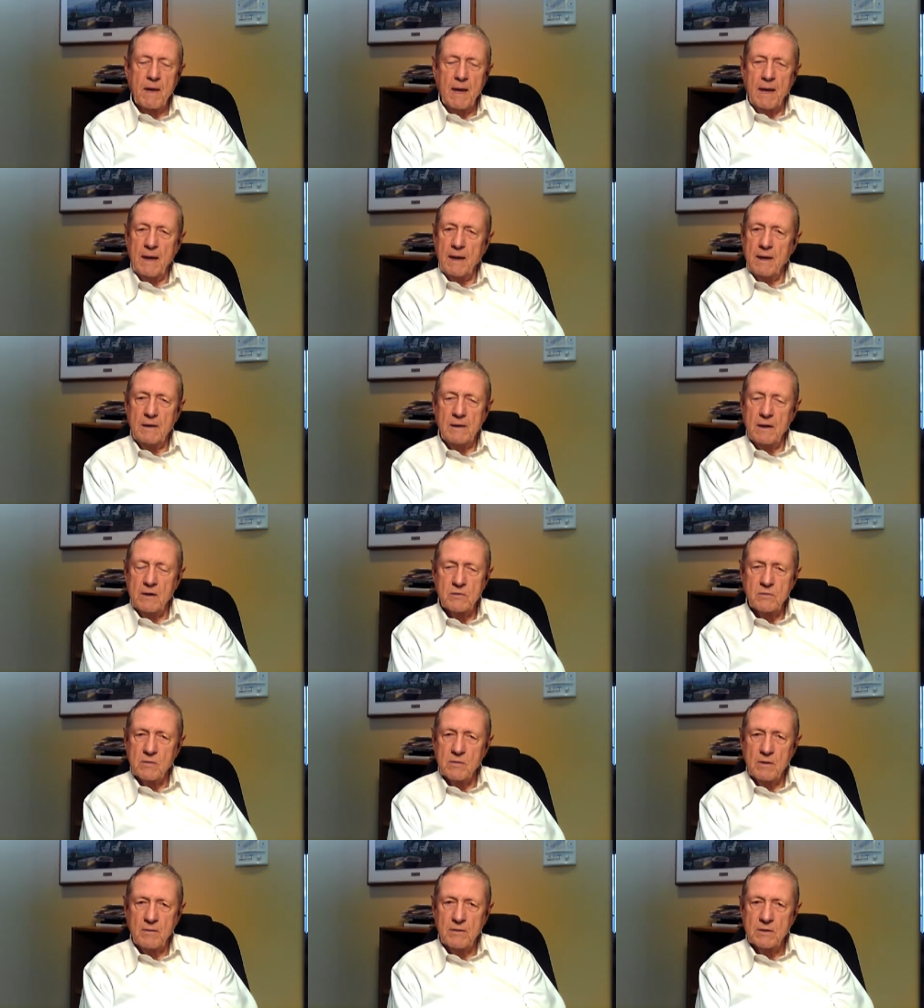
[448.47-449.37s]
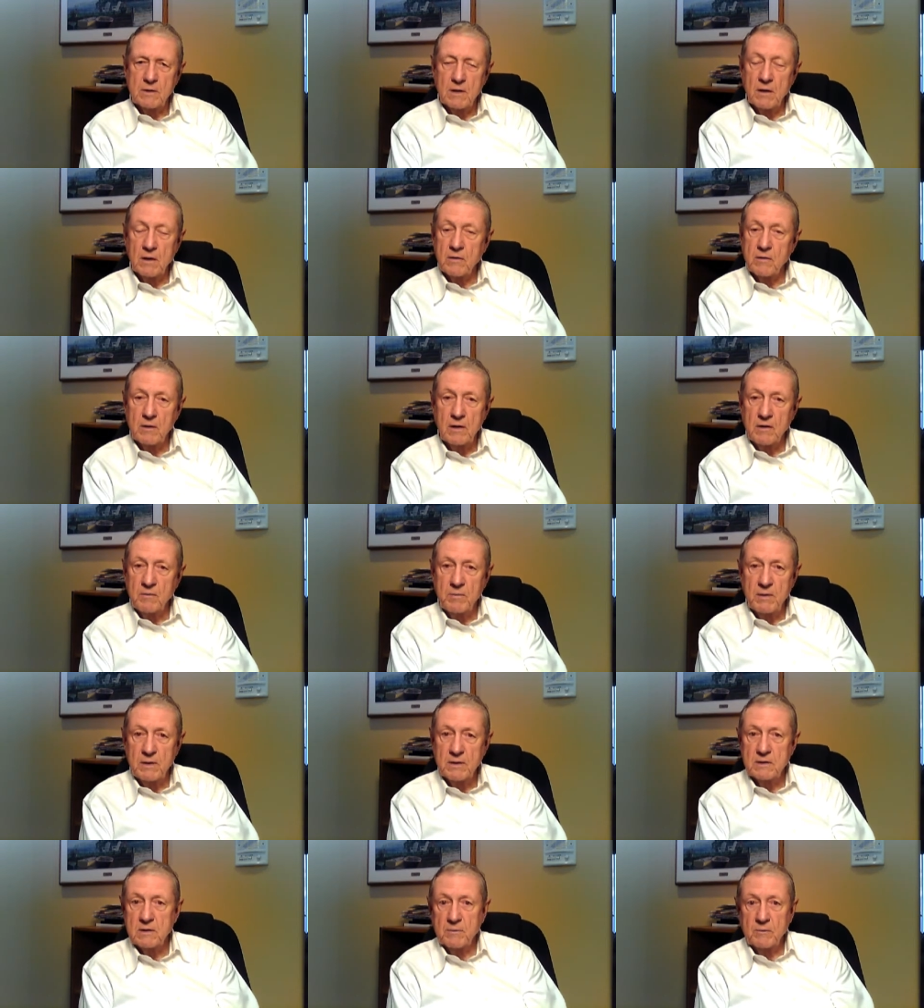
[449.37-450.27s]
And in the history of this country, there have
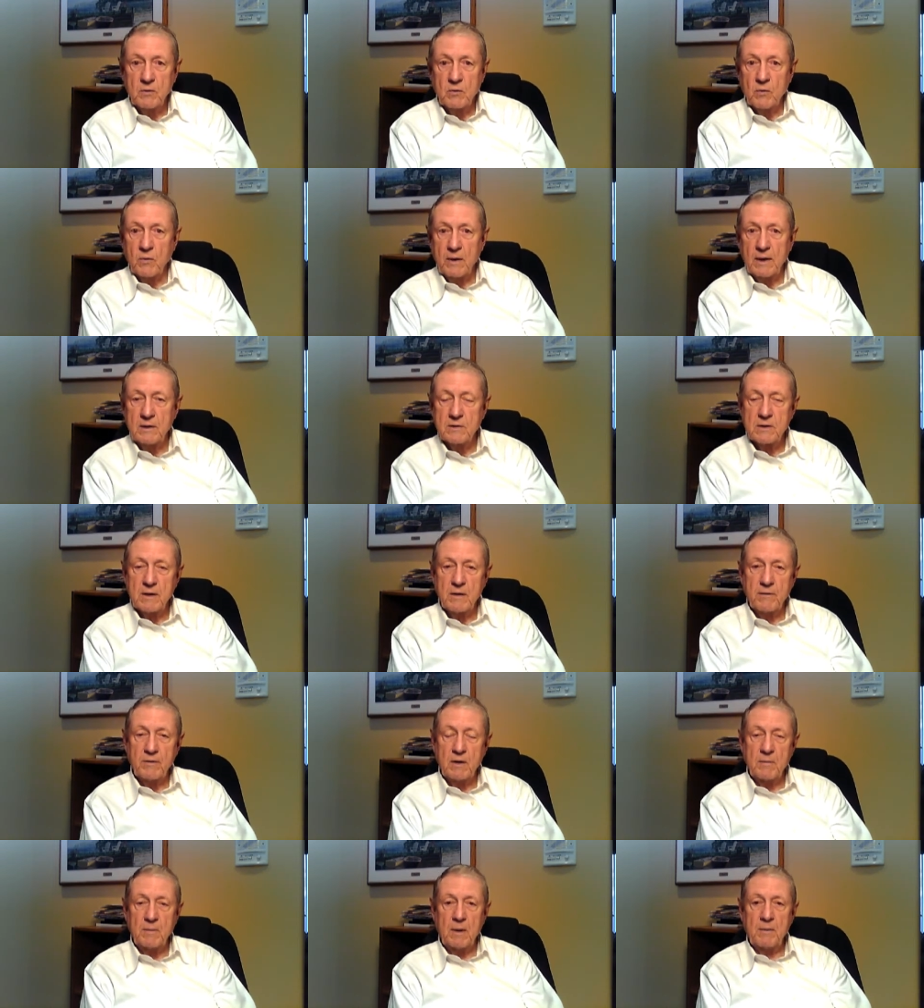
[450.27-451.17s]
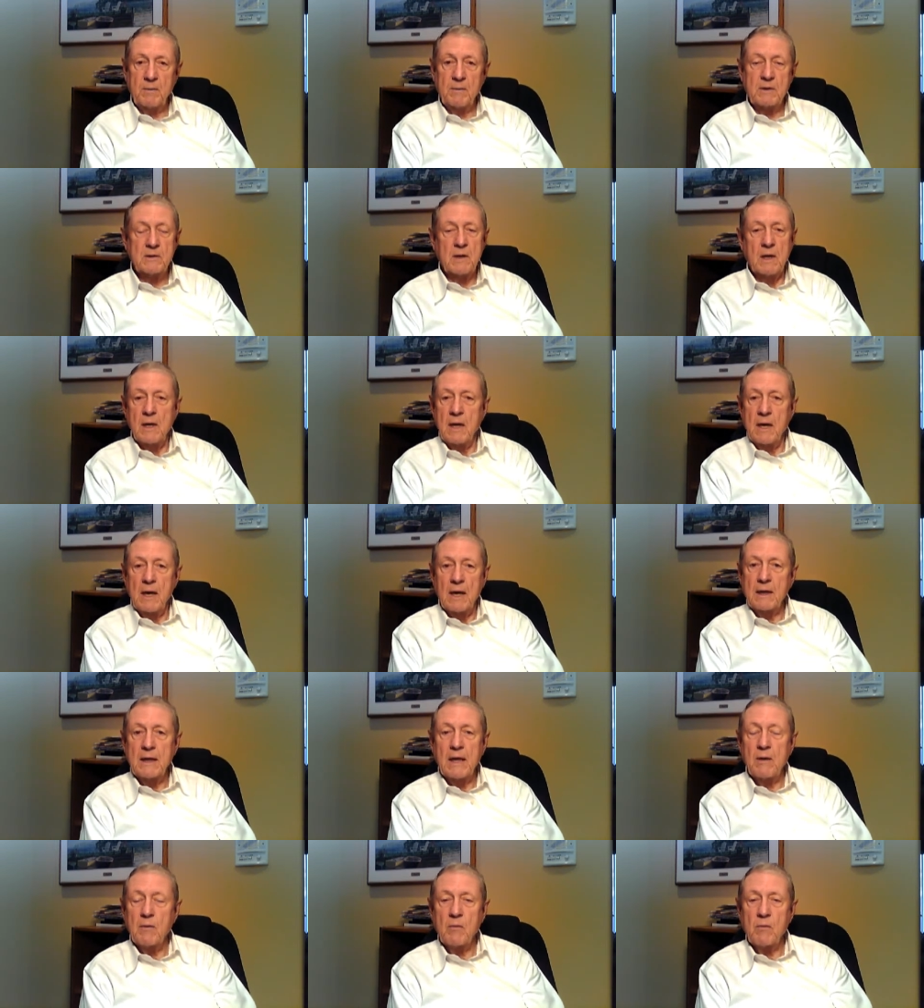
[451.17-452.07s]
been some 27 amendments,
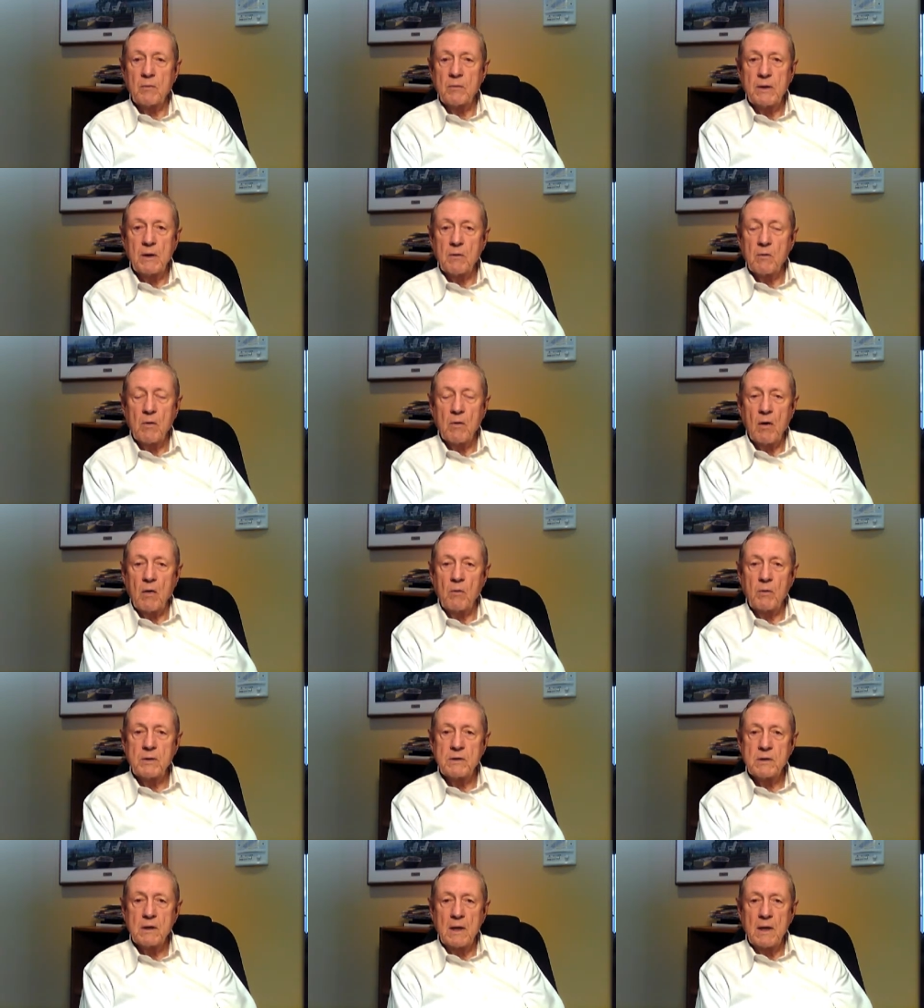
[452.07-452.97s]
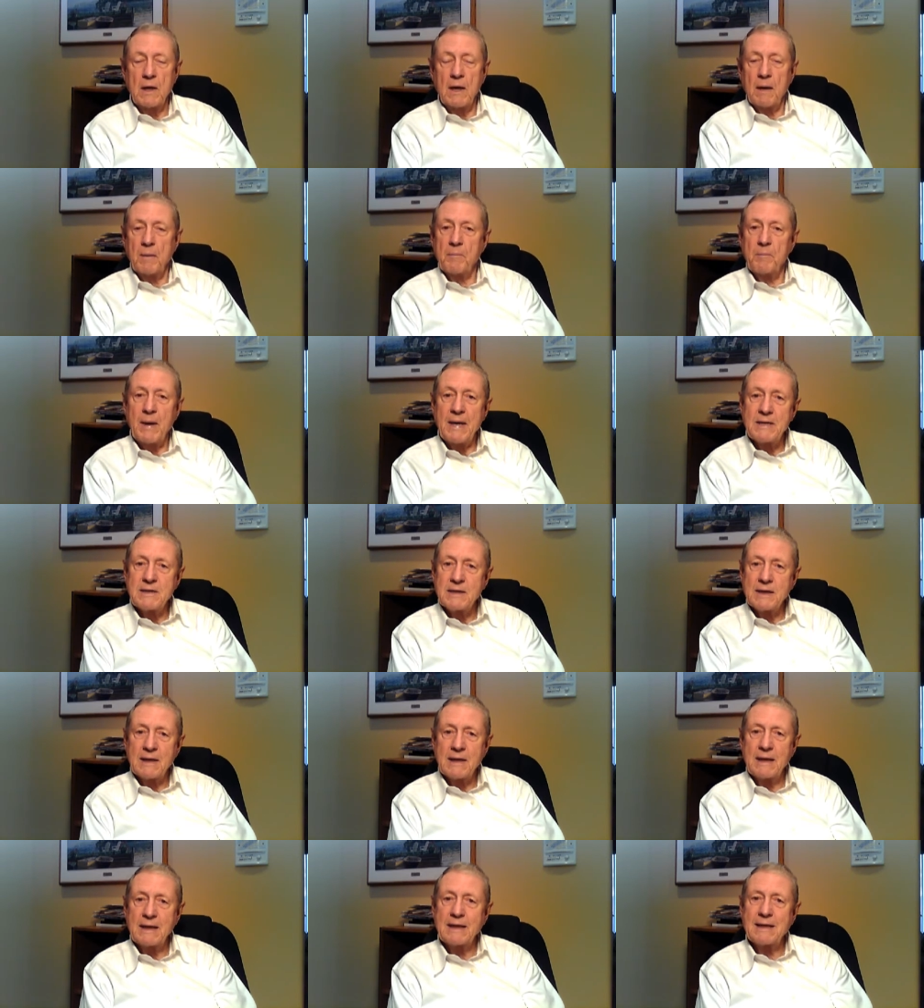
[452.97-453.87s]
and they were always
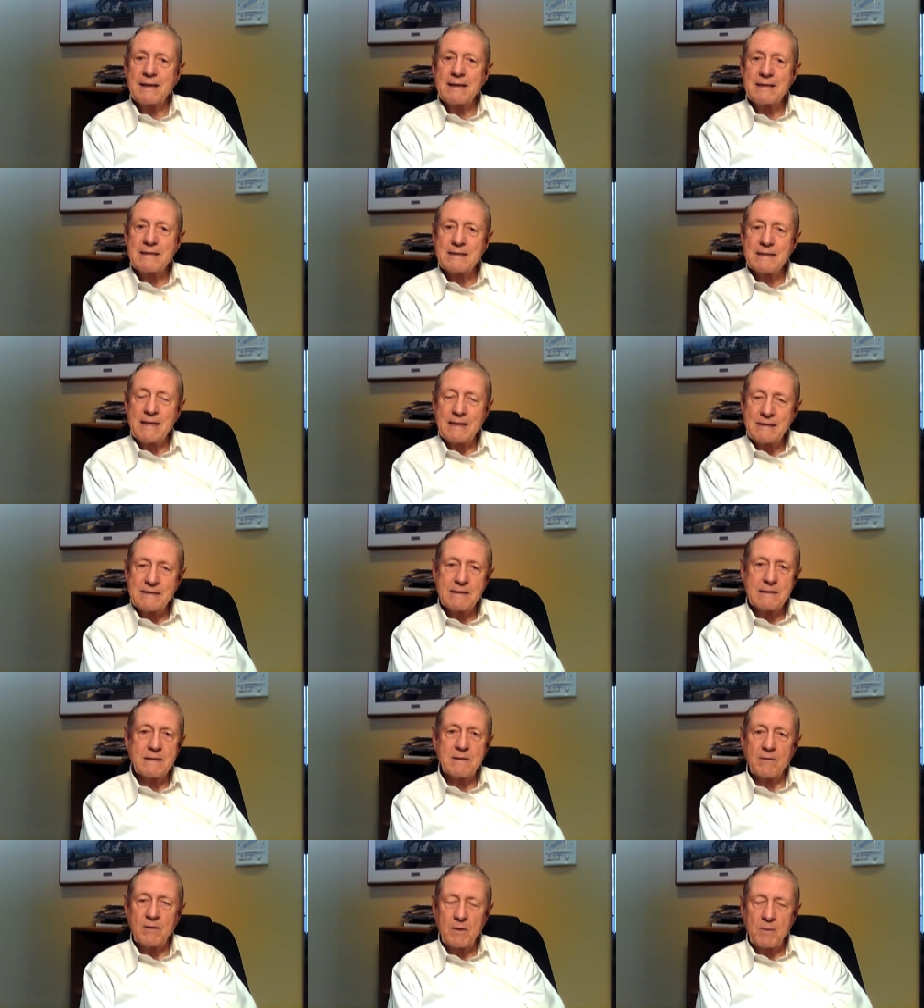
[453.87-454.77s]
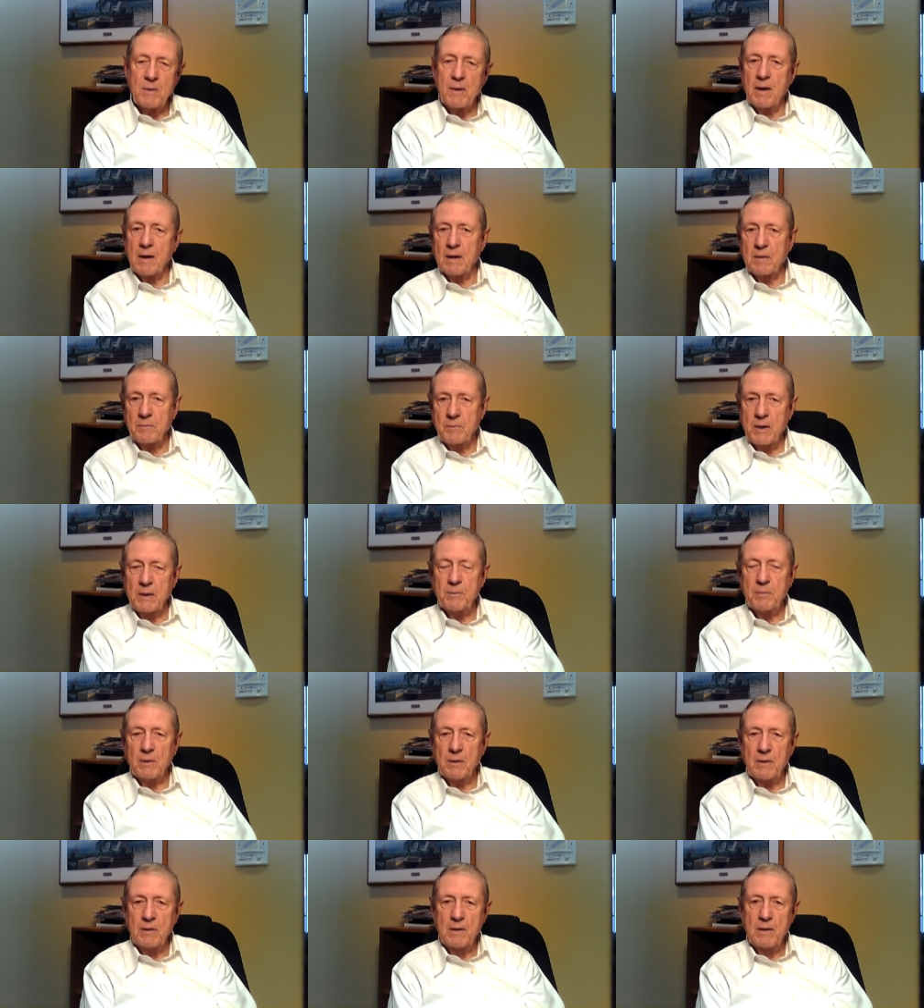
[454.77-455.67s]
basically consensus of the American
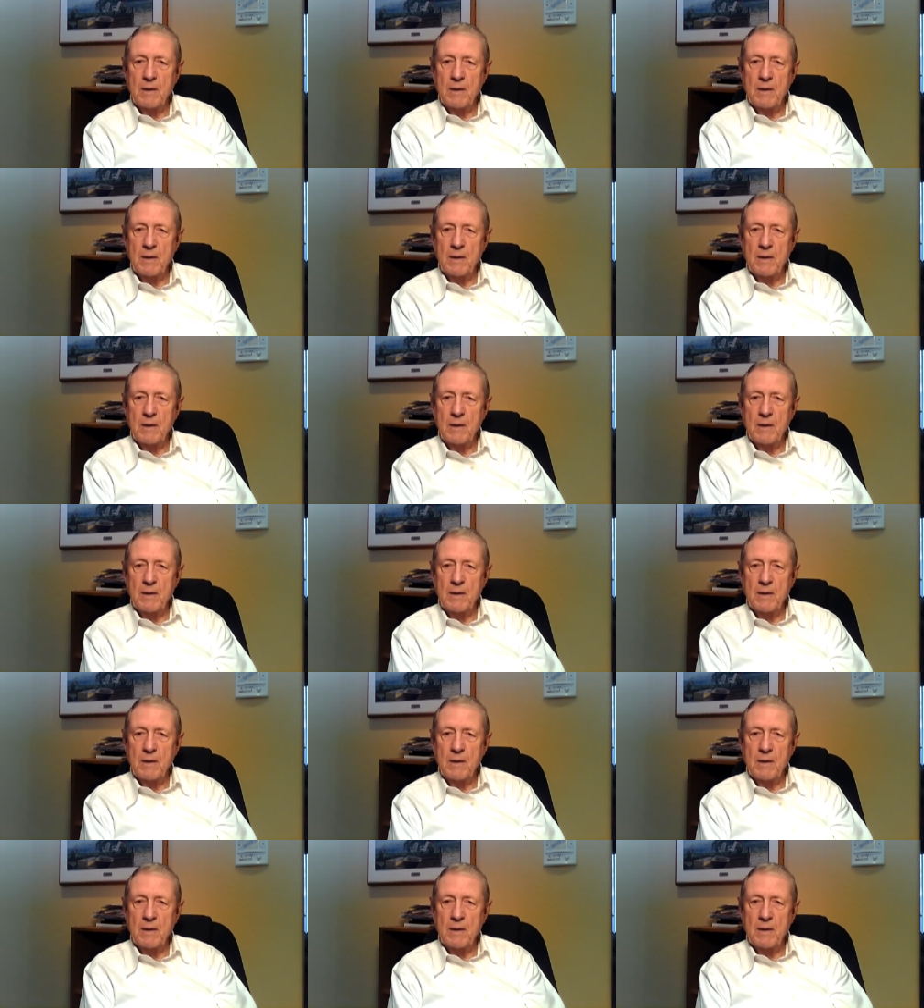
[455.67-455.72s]
people